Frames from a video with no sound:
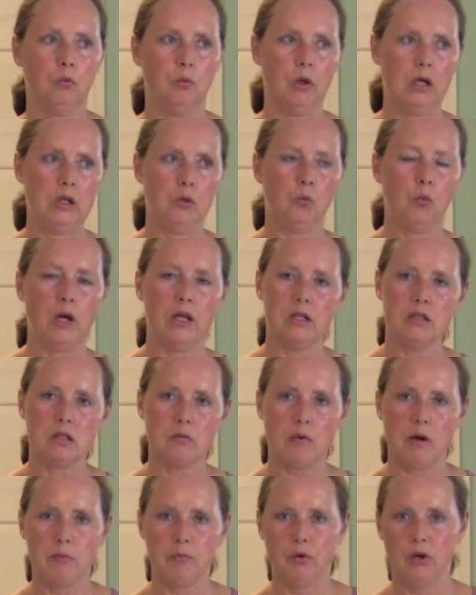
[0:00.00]
when
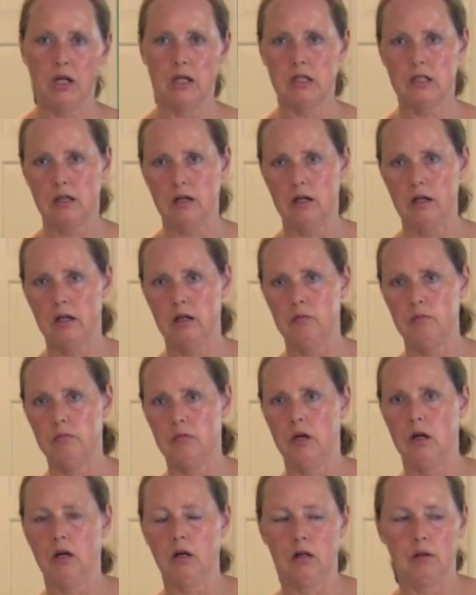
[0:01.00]
is my break time,